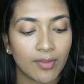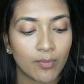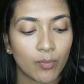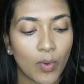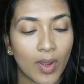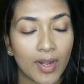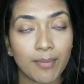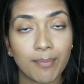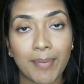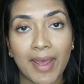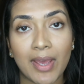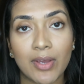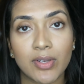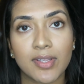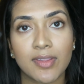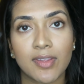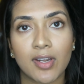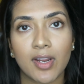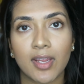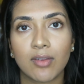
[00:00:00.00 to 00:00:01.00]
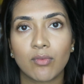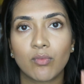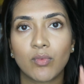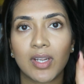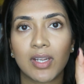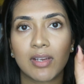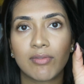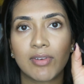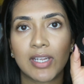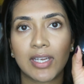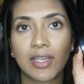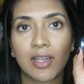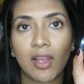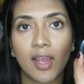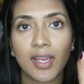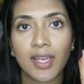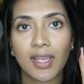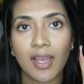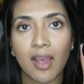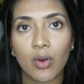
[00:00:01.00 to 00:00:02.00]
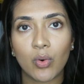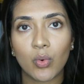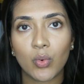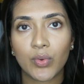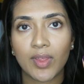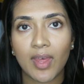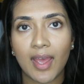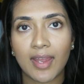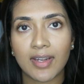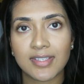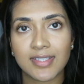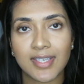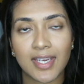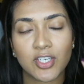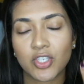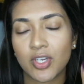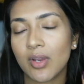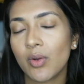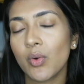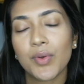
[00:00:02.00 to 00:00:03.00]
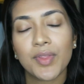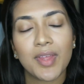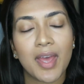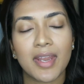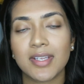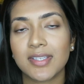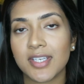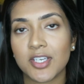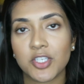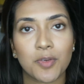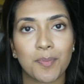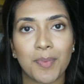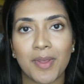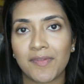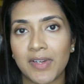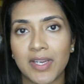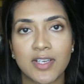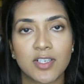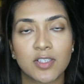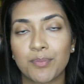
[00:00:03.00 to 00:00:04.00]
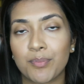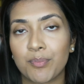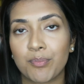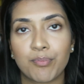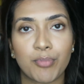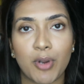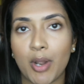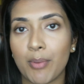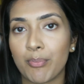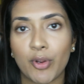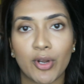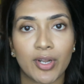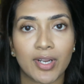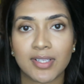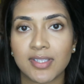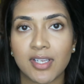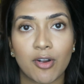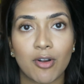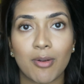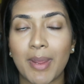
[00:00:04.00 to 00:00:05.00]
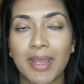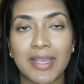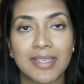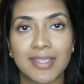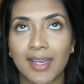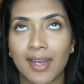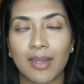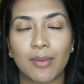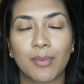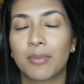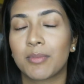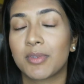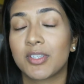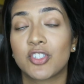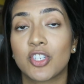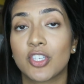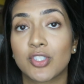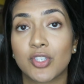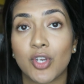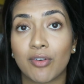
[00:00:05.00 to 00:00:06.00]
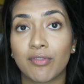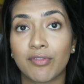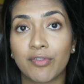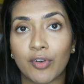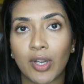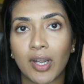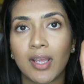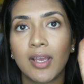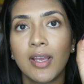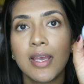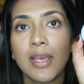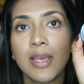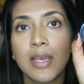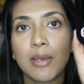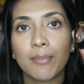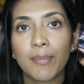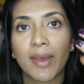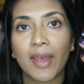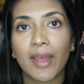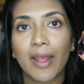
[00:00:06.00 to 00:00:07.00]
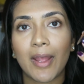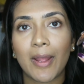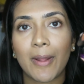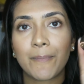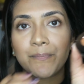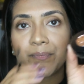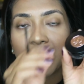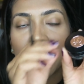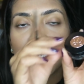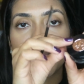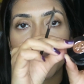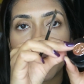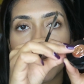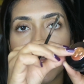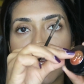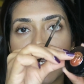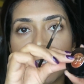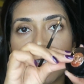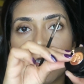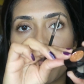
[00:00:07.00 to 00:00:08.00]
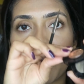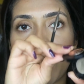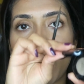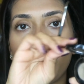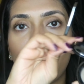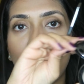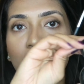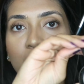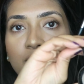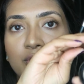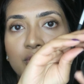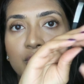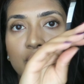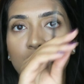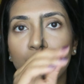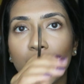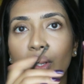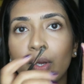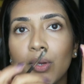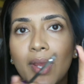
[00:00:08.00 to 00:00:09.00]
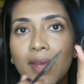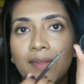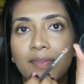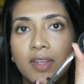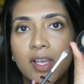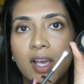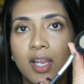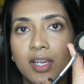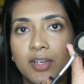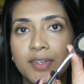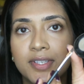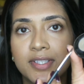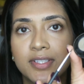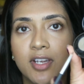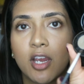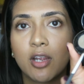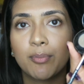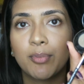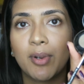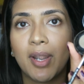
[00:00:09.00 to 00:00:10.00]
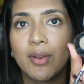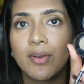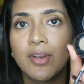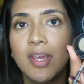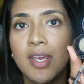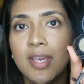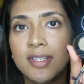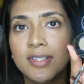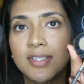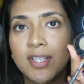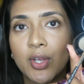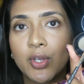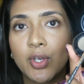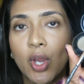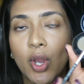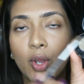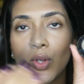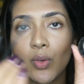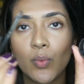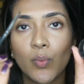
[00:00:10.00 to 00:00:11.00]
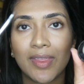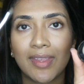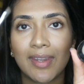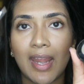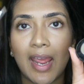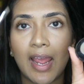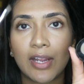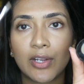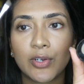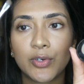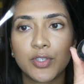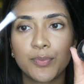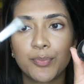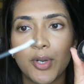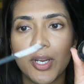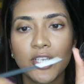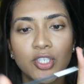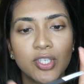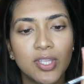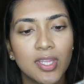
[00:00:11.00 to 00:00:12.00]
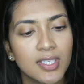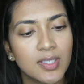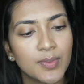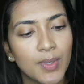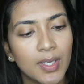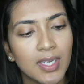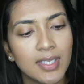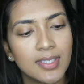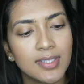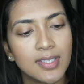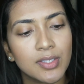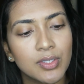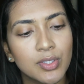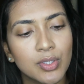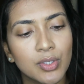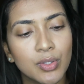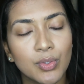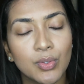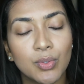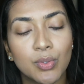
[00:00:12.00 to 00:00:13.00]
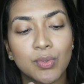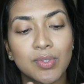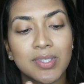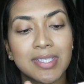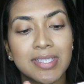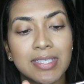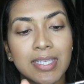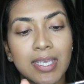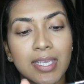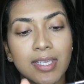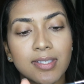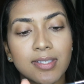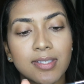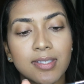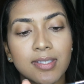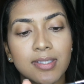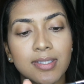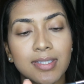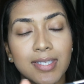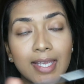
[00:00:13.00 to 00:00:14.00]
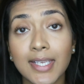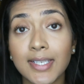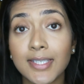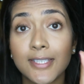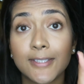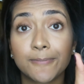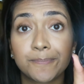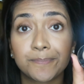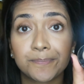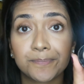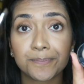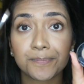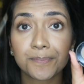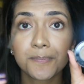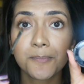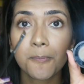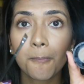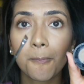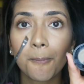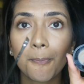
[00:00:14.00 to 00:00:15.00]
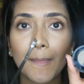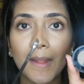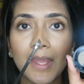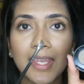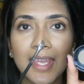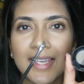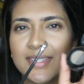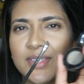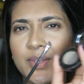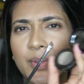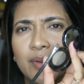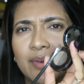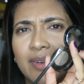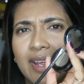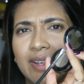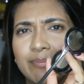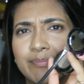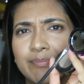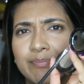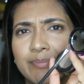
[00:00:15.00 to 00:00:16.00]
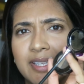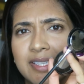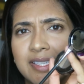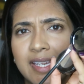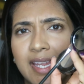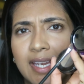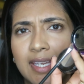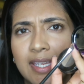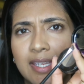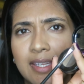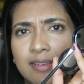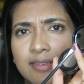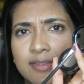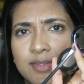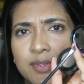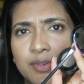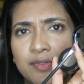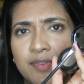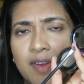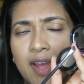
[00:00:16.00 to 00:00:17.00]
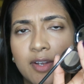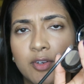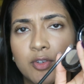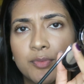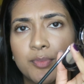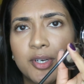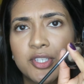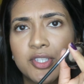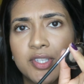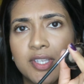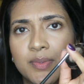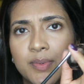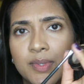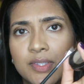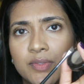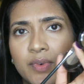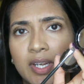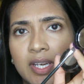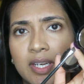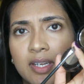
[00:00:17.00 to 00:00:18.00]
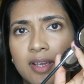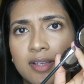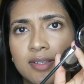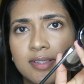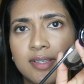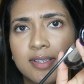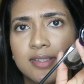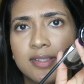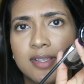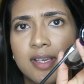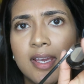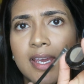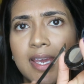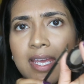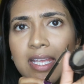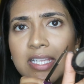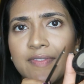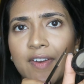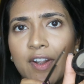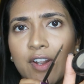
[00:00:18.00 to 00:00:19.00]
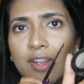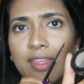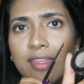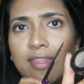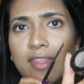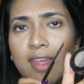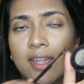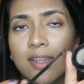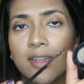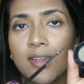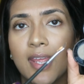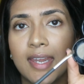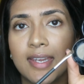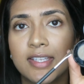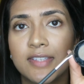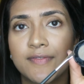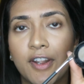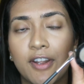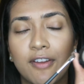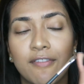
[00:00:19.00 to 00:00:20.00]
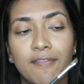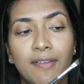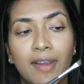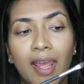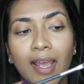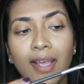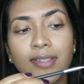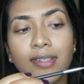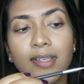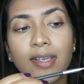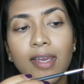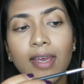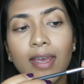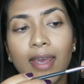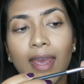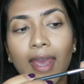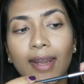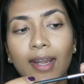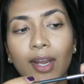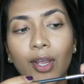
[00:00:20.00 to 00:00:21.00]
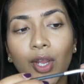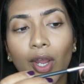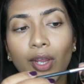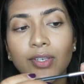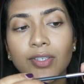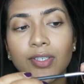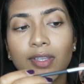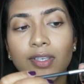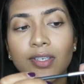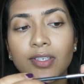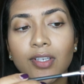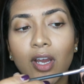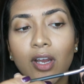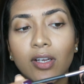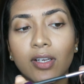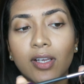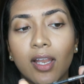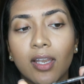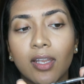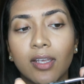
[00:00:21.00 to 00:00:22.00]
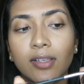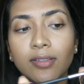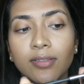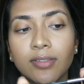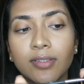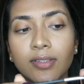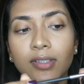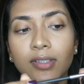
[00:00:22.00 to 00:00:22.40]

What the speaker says: One powder that I really, really like are all the Anastasia Beverly Hills brow products are amazing anyway. I mean, she's known for it. But this one is the brow powder duo, and the color is dark brown. So I go with an angled brush. This one is a 266. Yeah, so like basically any sort of angled brush. This one's really nice because it's very thin and it's very flat. And I go into the dark color.